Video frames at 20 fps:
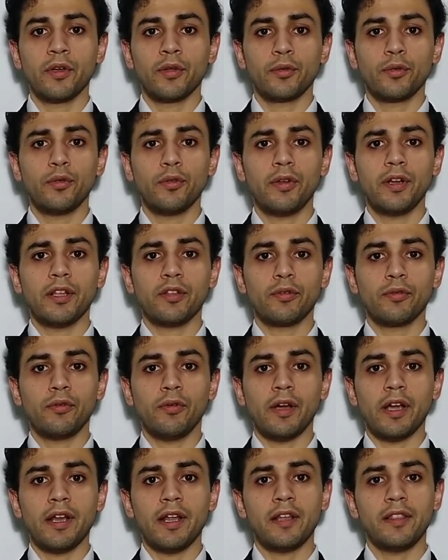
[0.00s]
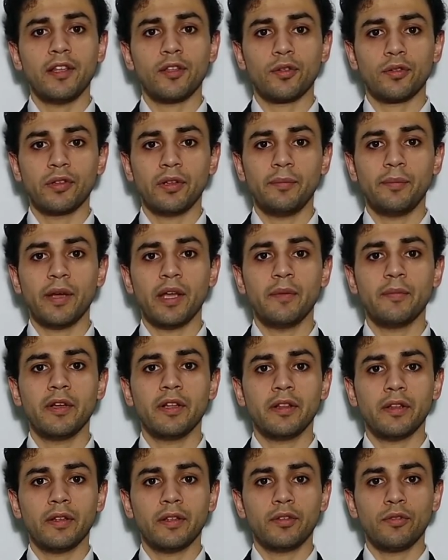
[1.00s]
You don't need to do any additional
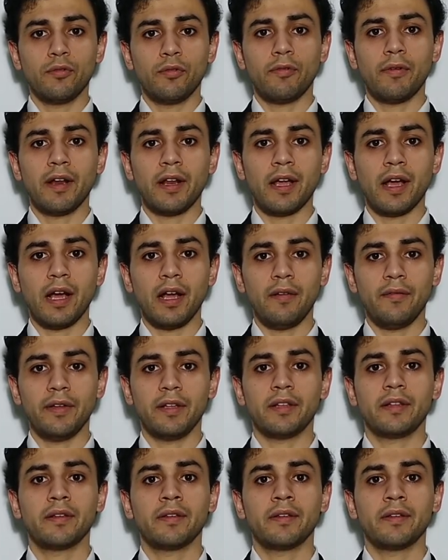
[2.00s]
payment, you already have it.